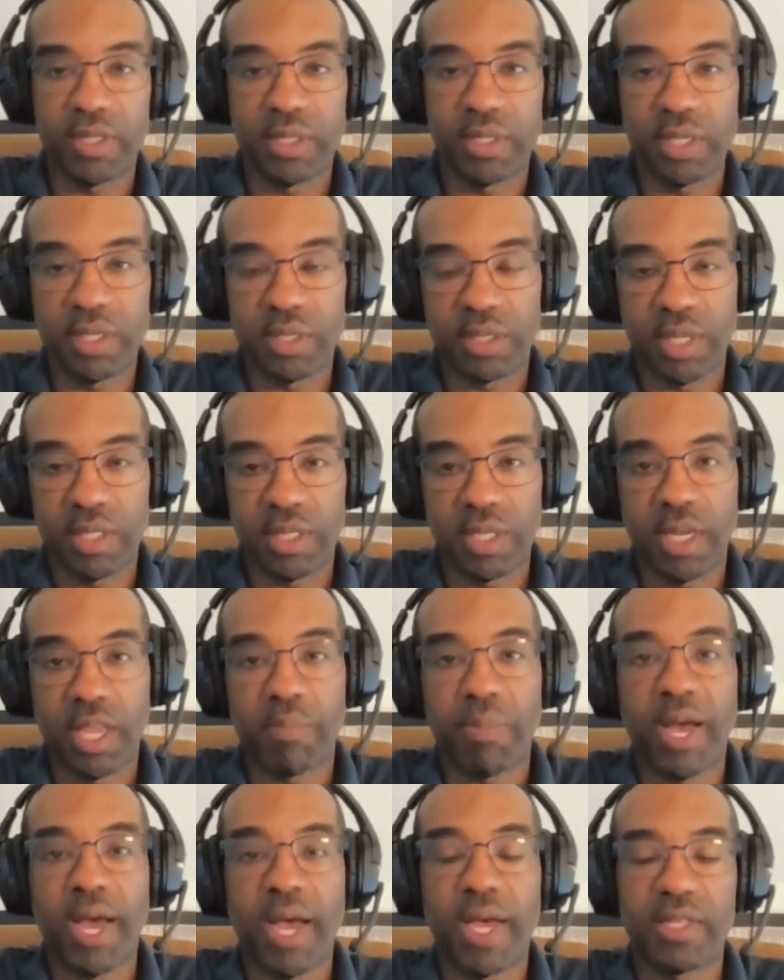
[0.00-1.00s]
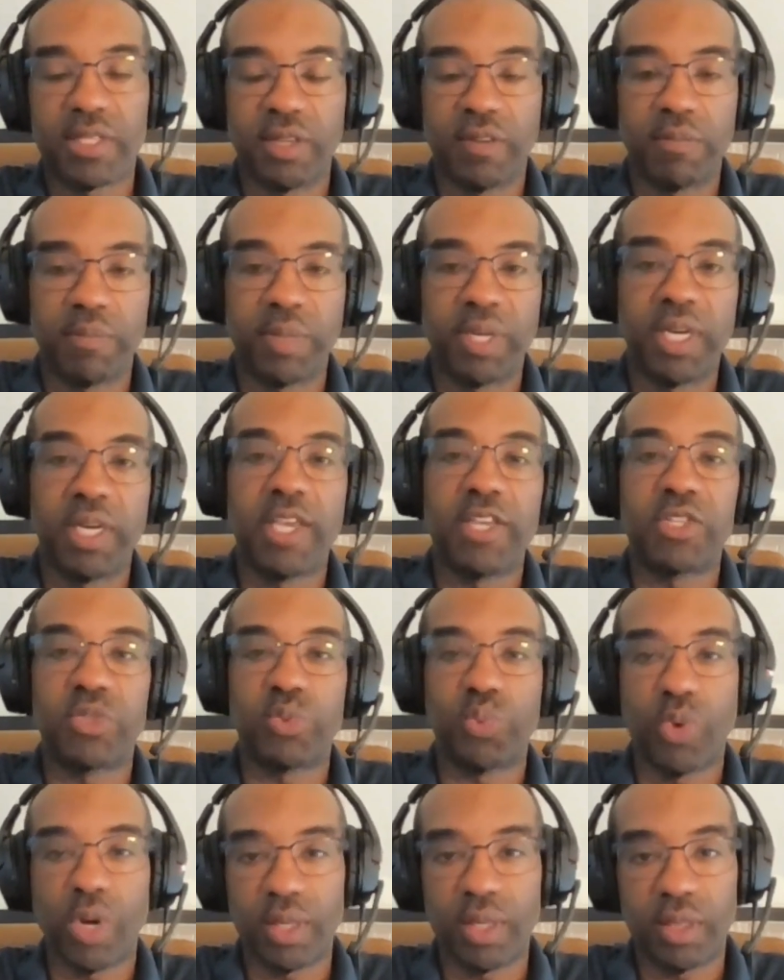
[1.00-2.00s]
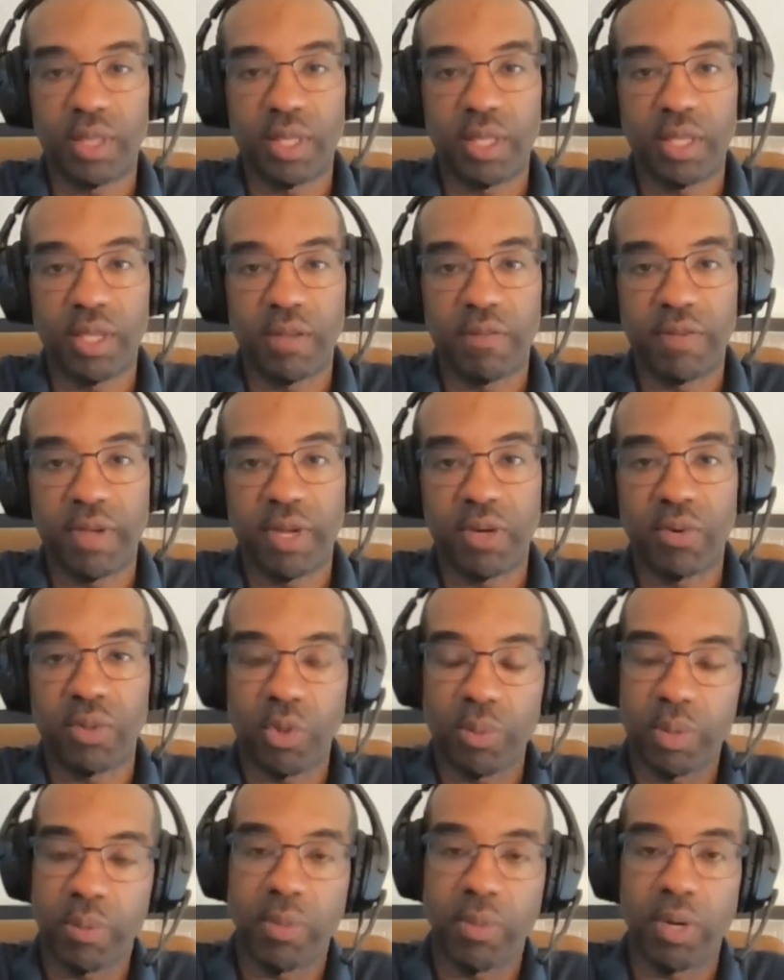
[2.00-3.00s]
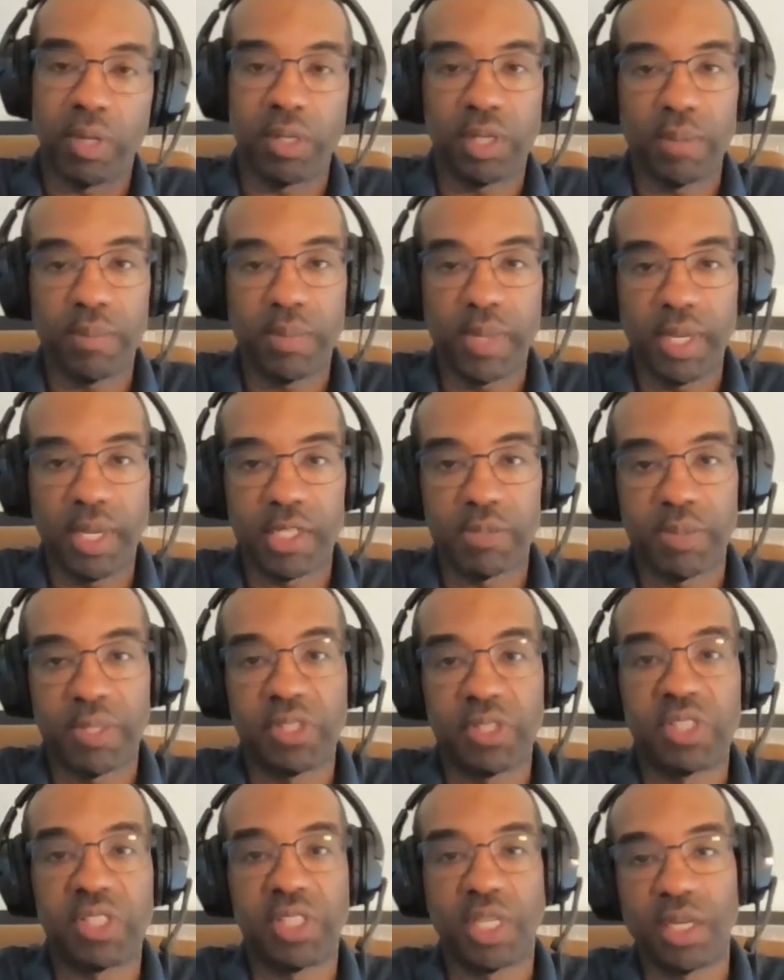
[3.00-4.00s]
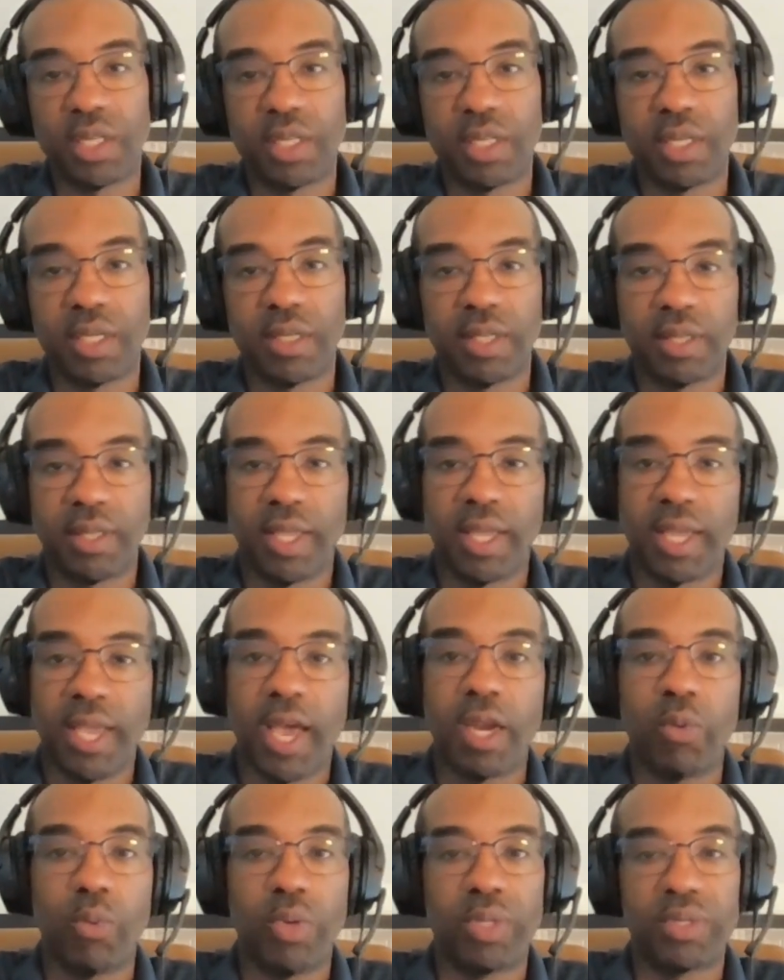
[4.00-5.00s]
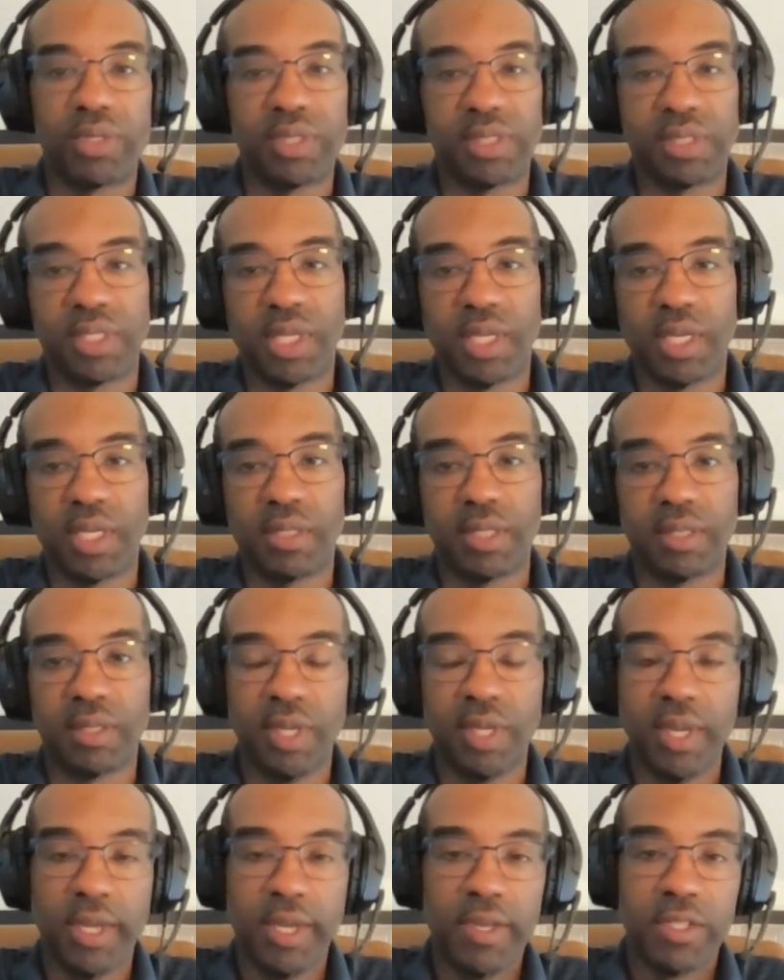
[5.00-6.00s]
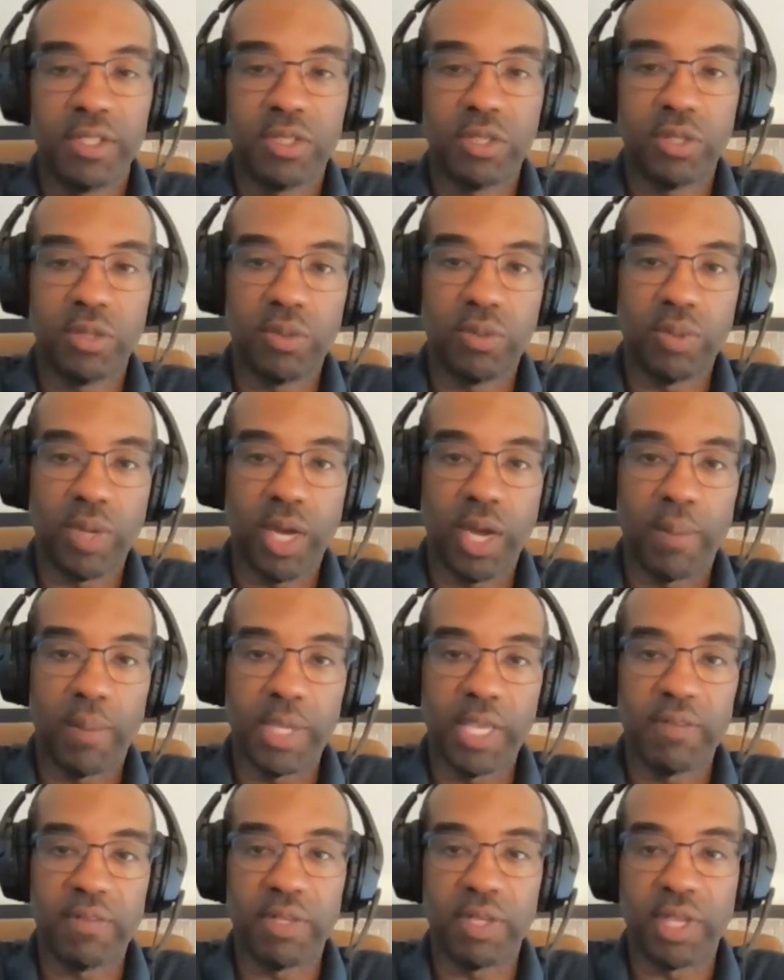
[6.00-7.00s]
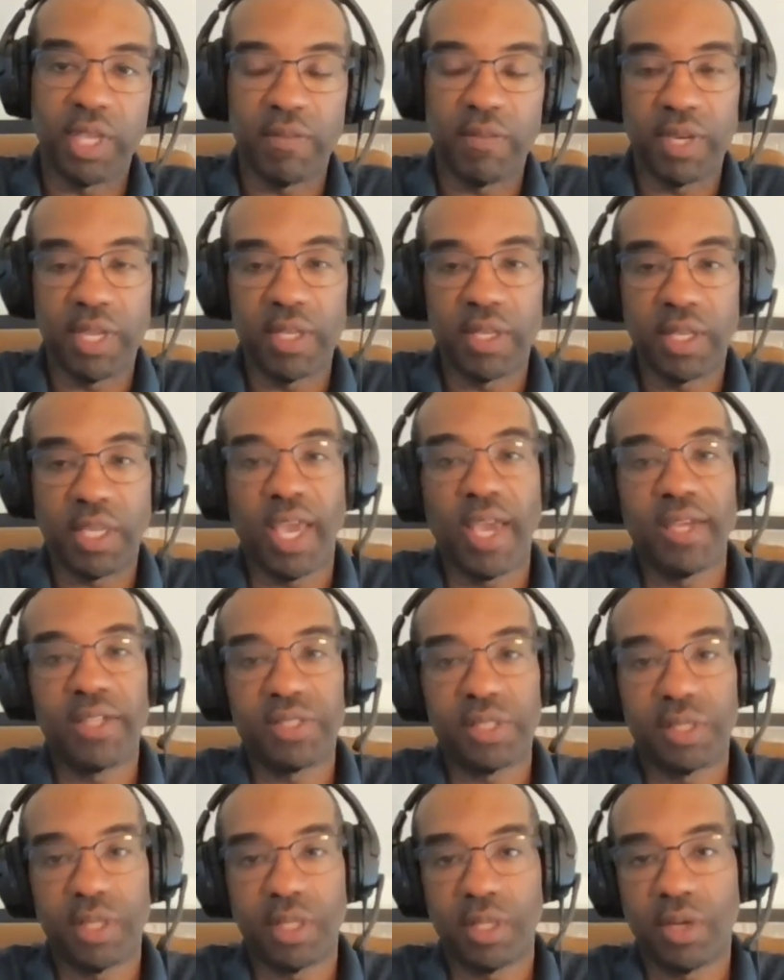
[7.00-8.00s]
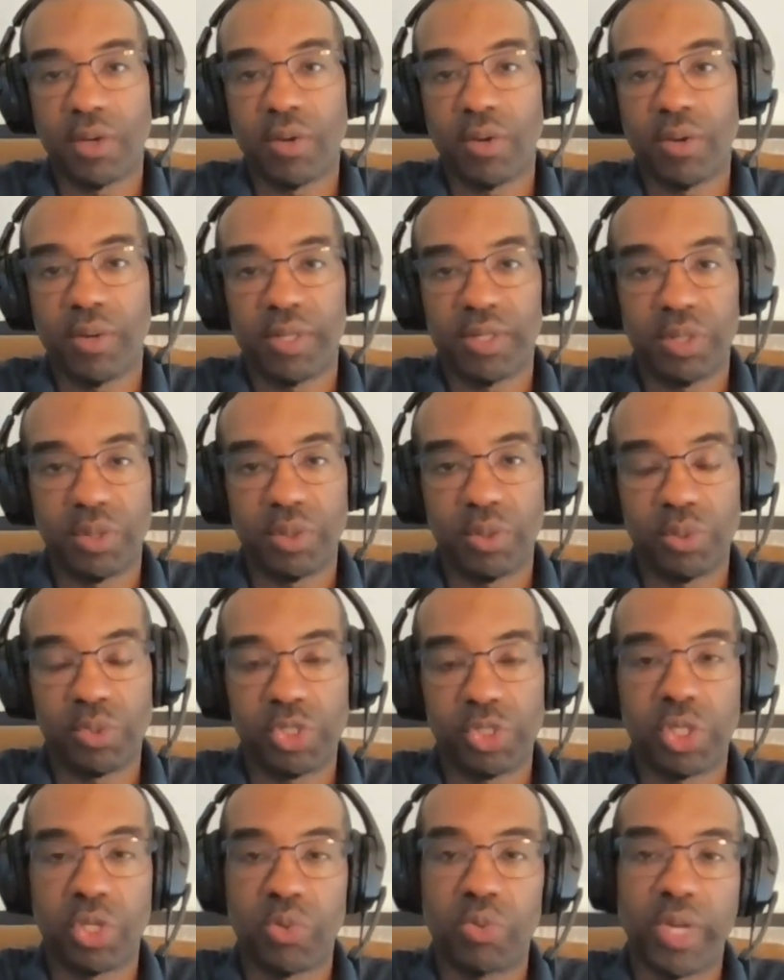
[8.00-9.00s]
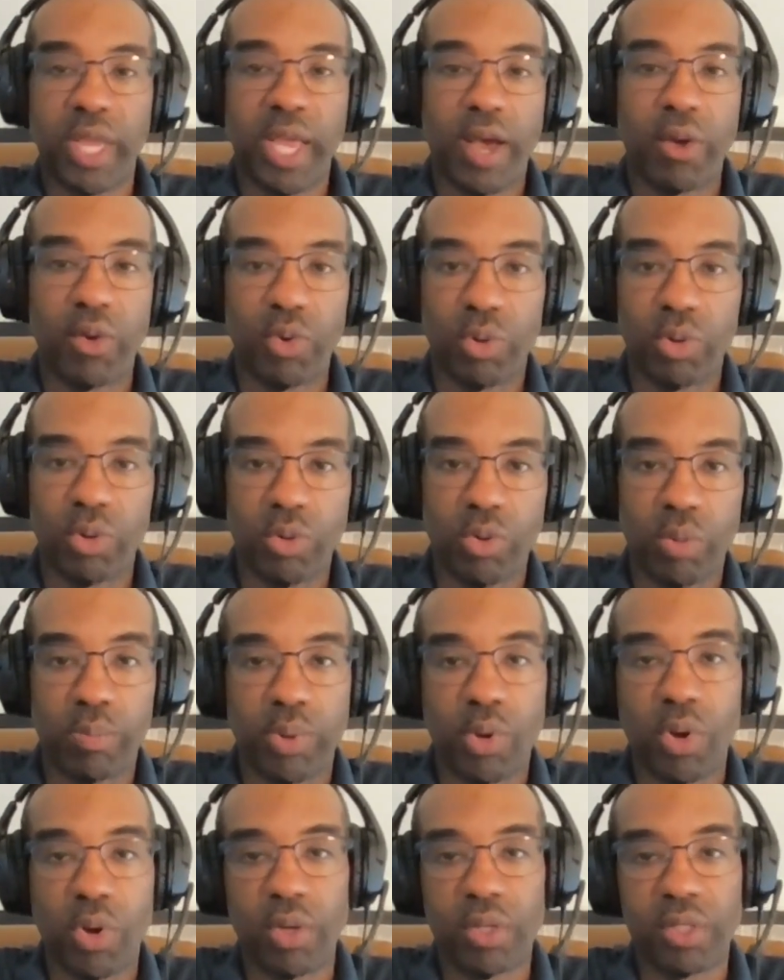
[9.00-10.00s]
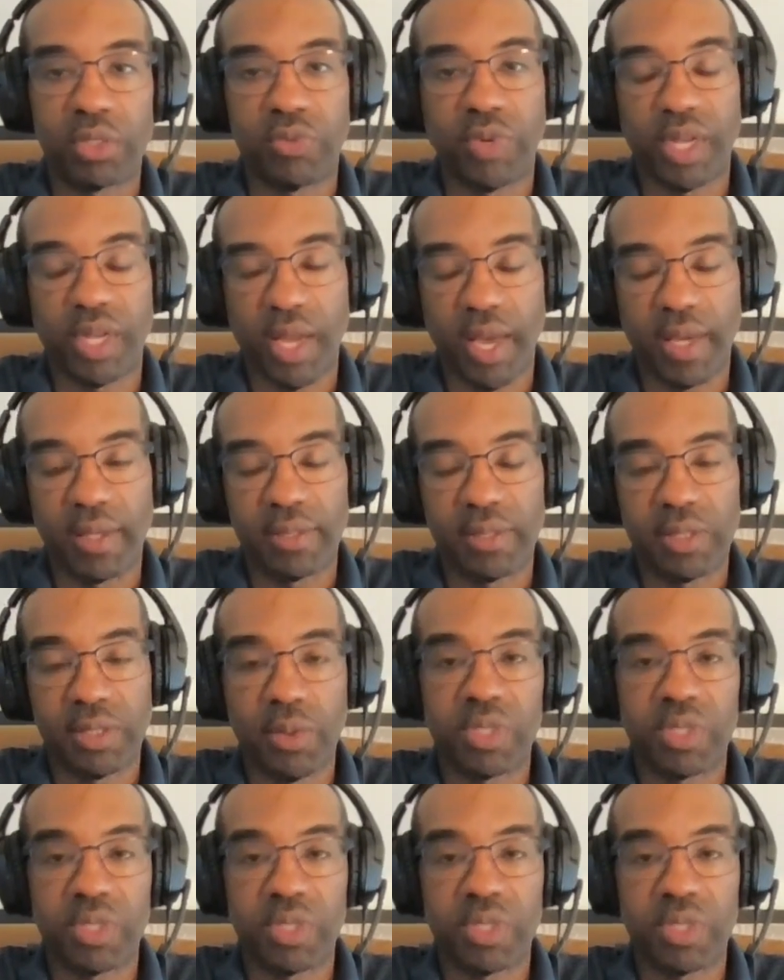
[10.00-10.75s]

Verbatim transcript: is, is, is a net positive, but it is what the Federal Open Market Committee has been signaling that they kind of want to see to to um, even give an indication that they're going to slow down or, or pause rate hikes.